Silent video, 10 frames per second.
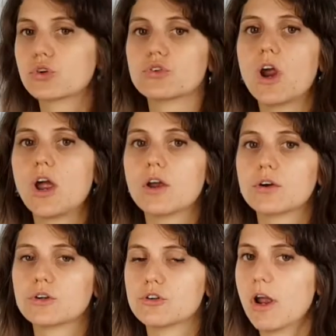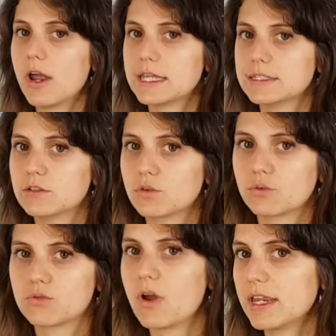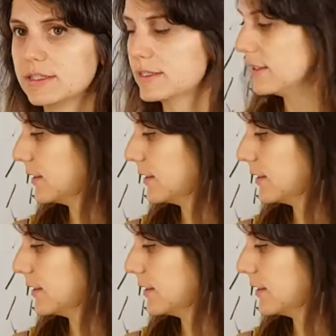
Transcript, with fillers: R, R as in right,